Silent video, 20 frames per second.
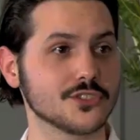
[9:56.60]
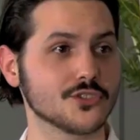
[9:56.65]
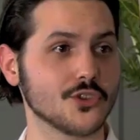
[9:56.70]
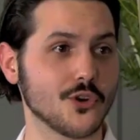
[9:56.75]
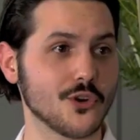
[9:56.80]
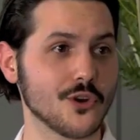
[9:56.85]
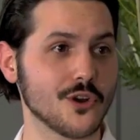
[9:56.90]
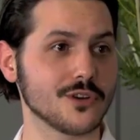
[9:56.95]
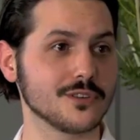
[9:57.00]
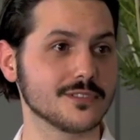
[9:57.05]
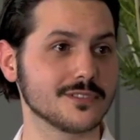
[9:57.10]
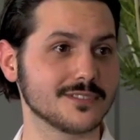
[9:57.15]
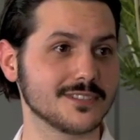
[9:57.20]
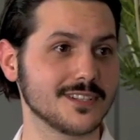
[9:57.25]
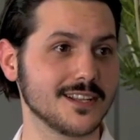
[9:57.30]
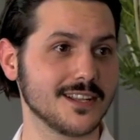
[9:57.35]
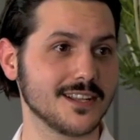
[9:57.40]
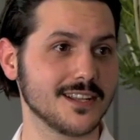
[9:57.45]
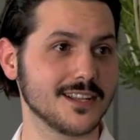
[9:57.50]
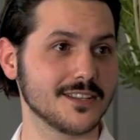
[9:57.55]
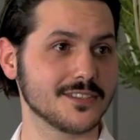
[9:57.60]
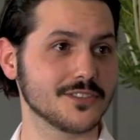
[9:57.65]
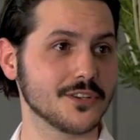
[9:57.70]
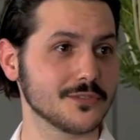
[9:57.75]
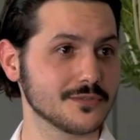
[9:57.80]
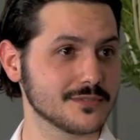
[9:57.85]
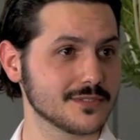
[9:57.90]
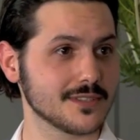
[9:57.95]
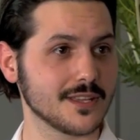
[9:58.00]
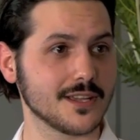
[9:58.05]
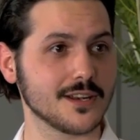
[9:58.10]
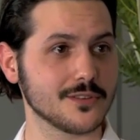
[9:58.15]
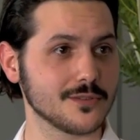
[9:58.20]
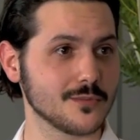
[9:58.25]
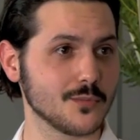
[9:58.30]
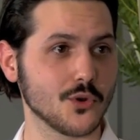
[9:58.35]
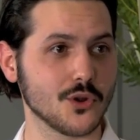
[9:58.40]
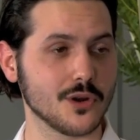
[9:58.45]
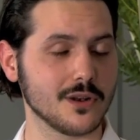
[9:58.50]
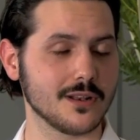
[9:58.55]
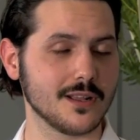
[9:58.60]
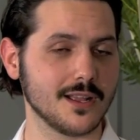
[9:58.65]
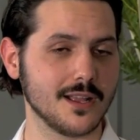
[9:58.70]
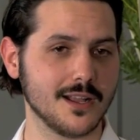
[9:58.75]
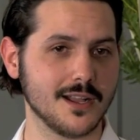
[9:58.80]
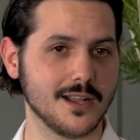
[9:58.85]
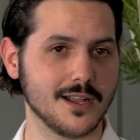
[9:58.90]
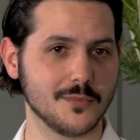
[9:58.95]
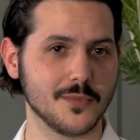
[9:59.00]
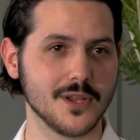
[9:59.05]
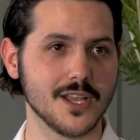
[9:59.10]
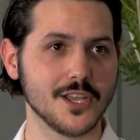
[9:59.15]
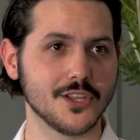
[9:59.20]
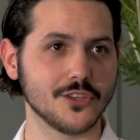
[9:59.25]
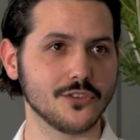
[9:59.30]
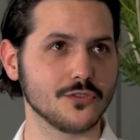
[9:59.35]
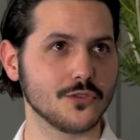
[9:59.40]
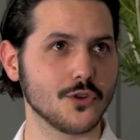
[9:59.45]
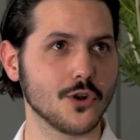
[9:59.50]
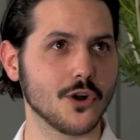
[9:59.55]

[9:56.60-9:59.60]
is toro. Taru the bull. You